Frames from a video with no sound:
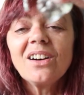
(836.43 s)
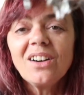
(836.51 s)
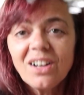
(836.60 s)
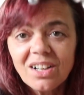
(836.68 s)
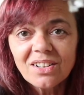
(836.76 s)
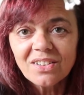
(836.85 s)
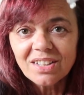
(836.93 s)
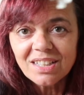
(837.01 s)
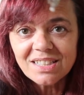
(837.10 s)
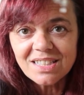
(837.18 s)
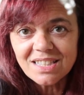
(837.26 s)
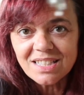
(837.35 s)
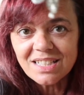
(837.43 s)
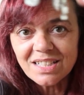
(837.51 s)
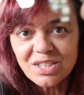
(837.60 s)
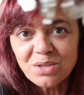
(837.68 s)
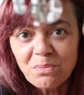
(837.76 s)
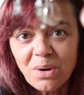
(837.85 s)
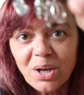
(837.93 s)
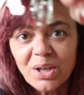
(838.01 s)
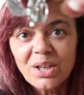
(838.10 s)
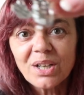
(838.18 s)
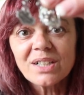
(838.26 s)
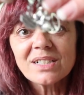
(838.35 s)
all these stitch
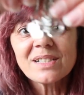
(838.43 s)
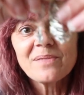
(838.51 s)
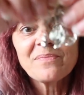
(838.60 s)
markers.